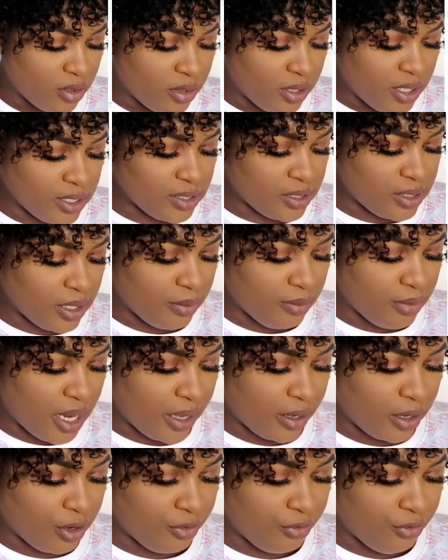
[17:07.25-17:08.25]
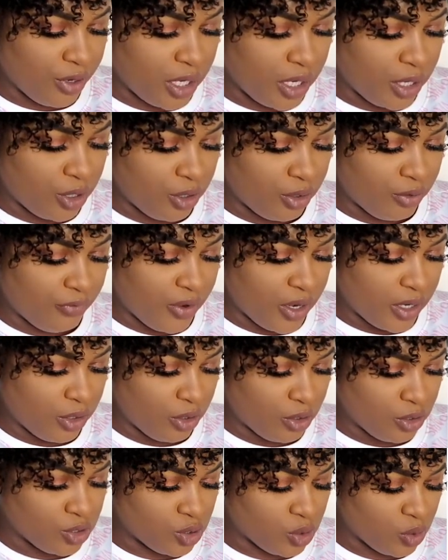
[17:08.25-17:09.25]
They seem like a really good
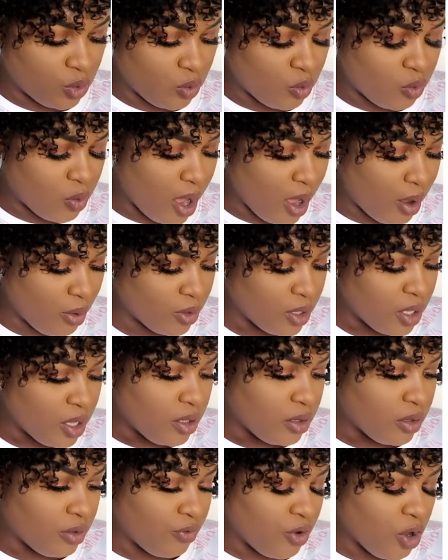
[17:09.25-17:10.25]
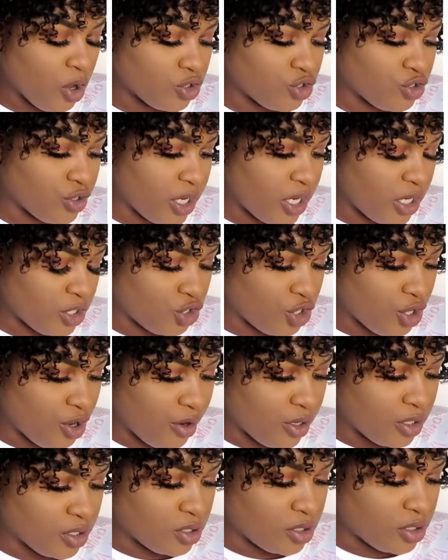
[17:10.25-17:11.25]
vendor too. Wow. They've got trade
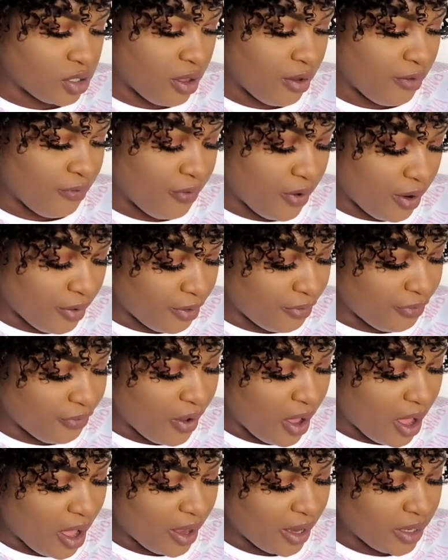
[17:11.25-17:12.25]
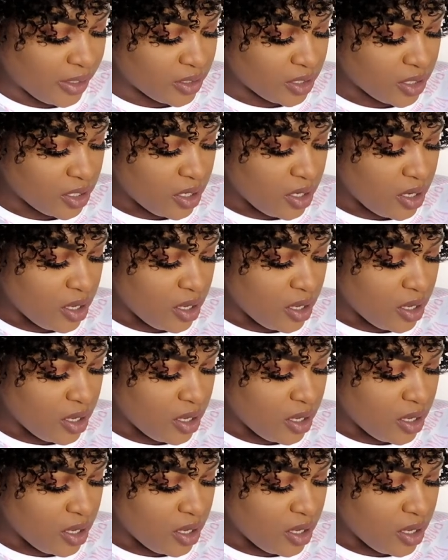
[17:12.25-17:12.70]
assurance. They're verified.